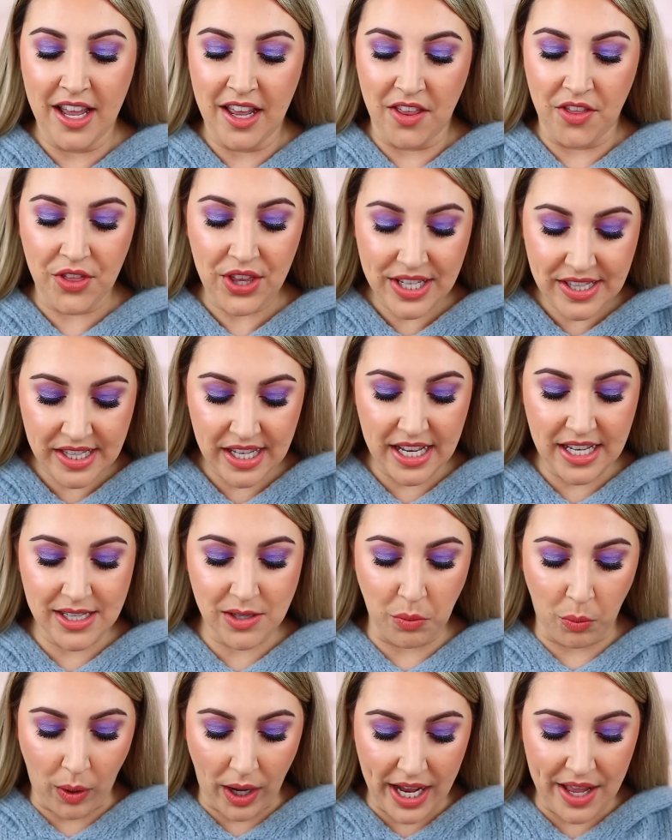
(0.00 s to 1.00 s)
This is
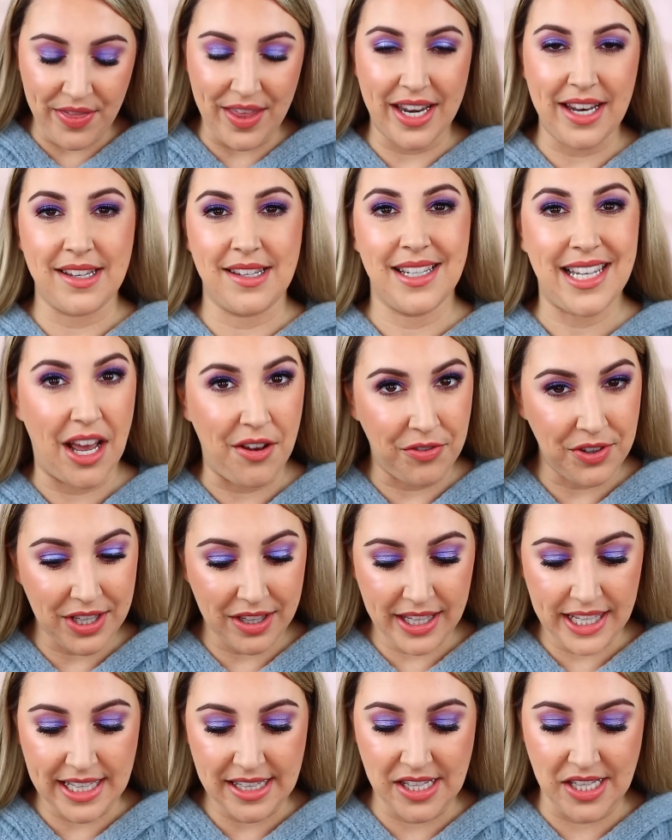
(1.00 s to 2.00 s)
one that is
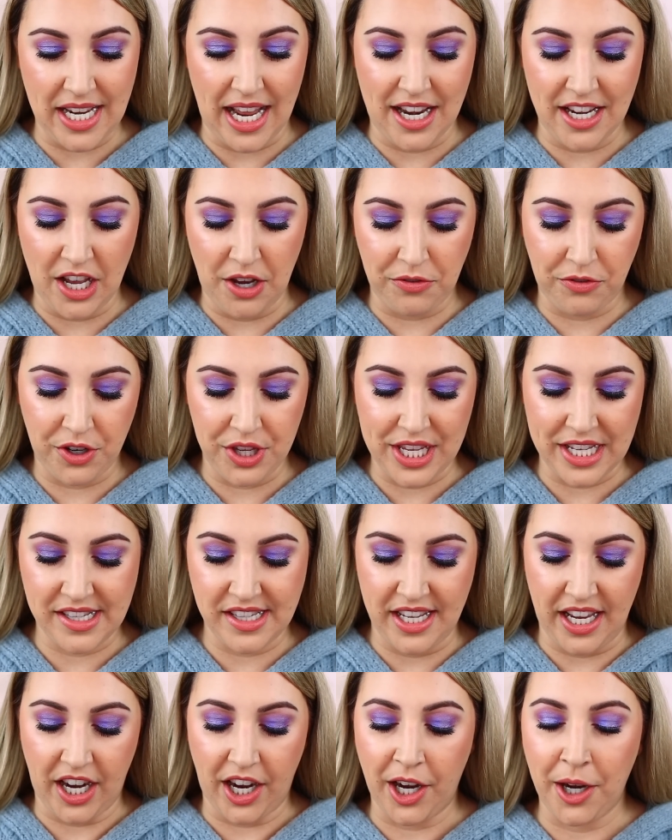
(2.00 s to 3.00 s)
definitely a standout for this
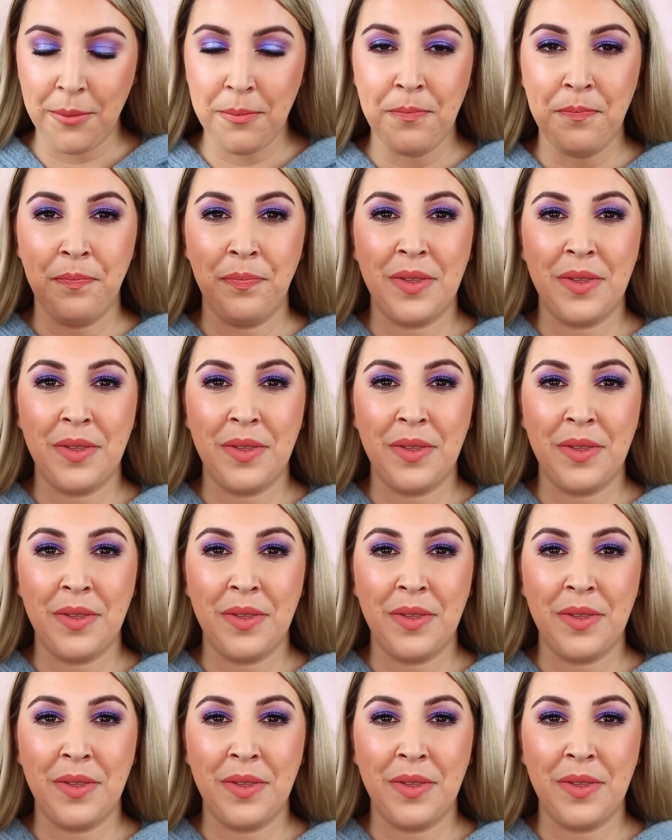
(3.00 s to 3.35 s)
year.